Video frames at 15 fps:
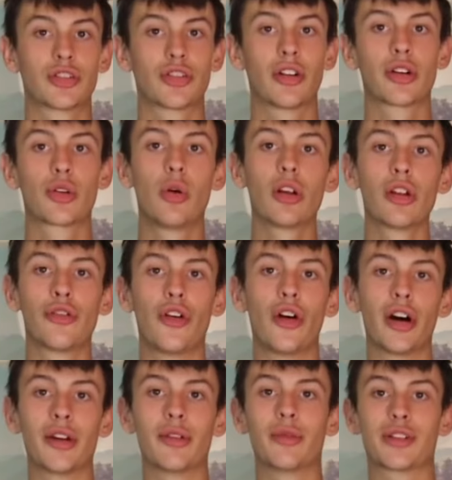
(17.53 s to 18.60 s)
trying to
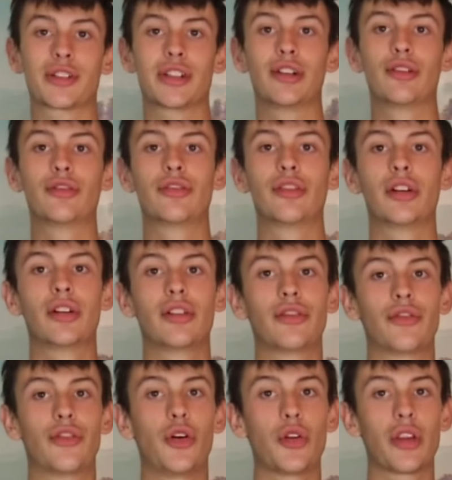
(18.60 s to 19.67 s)
qualify myself
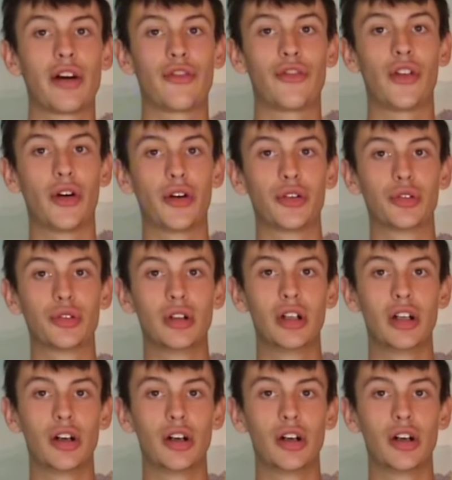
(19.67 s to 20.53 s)
for that final